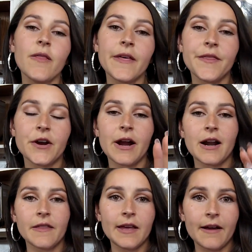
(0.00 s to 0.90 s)
that they're out
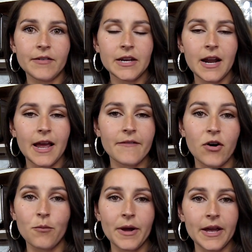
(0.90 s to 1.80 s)
of the oven, I have
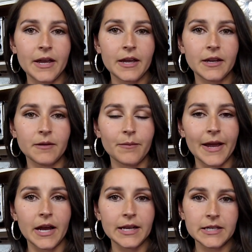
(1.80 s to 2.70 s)
all my
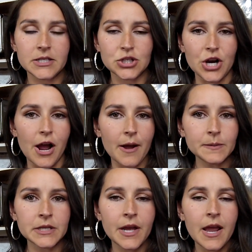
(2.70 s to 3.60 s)
onions
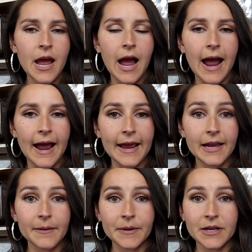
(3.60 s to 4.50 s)
chopped. I
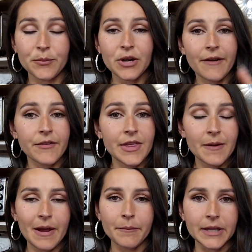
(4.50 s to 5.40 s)
am gonna put everything in
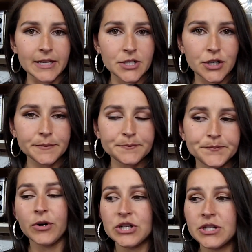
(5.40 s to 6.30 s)
my blender.
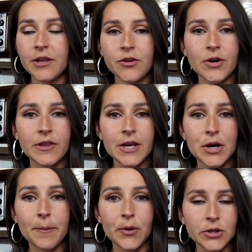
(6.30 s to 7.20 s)
We're just gonna throw it in
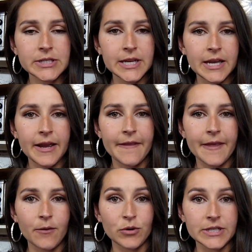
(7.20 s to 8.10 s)
there, pulse it, and then we're